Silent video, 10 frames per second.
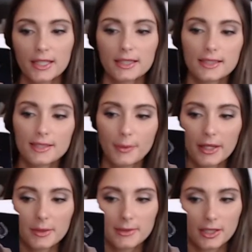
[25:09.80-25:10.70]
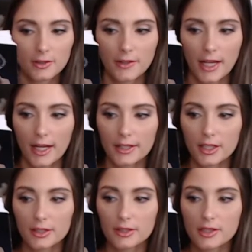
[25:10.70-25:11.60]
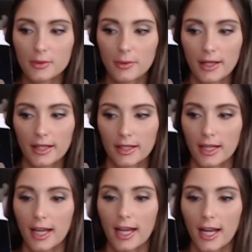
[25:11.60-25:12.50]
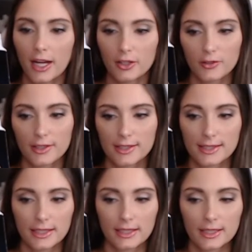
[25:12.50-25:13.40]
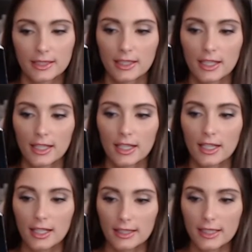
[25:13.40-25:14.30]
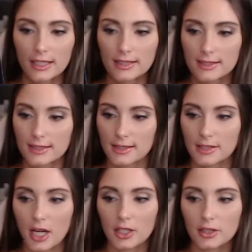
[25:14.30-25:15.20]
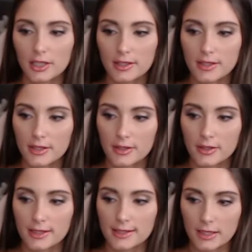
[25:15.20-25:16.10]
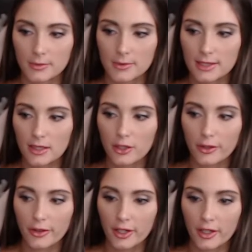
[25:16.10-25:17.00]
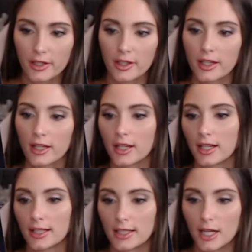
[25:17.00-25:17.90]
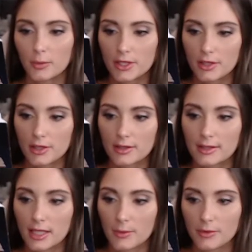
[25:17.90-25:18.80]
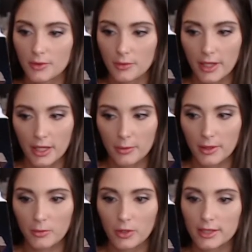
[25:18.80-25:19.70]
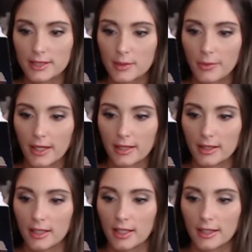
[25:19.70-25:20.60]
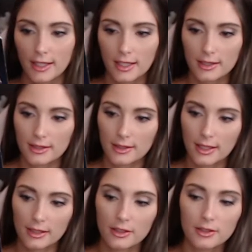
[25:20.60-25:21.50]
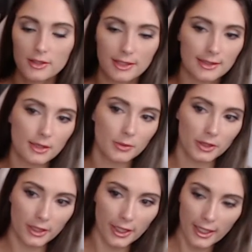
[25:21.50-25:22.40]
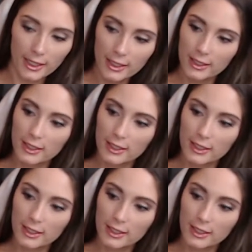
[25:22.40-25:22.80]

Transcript: Despite himself, Khadgar looked away, out over the city. Yes, Dalaran too, it seems, said Lothar. Not much news comes from there, but I'm willing to bet that, it, that the news is similar, eh?